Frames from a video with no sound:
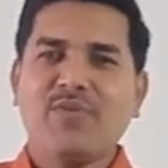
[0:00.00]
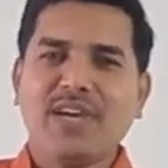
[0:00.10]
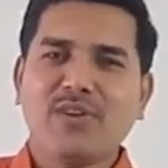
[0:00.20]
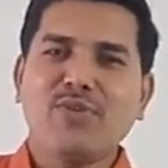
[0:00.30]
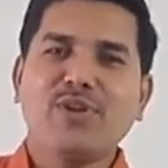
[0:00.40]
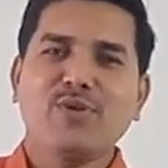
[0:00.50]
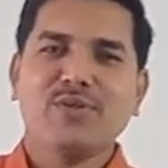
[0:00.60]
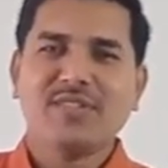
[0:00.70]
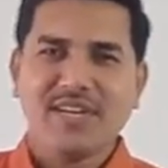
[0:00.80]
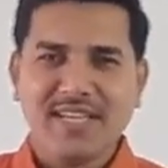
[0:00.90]
we are going to
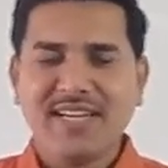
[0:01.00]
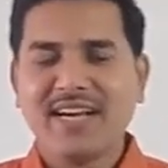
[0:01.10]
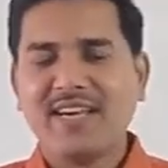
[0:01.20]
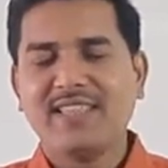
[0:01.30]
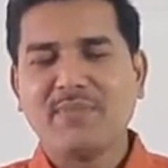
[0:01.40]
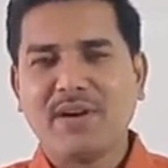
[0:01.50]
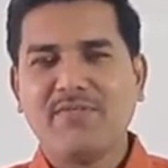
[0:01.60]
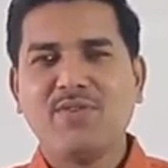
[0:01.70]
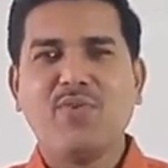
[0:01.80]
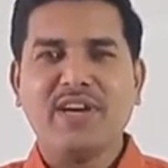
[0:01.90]
study regarding the part
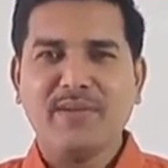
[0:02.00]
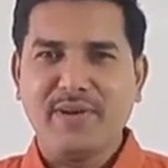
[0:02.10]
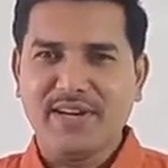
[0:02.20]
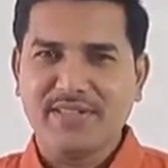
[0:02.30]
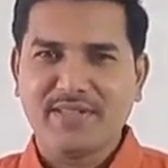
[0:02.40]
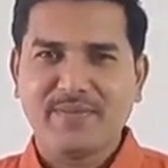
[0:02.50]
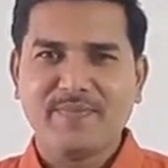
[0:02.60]
of the vertebrates.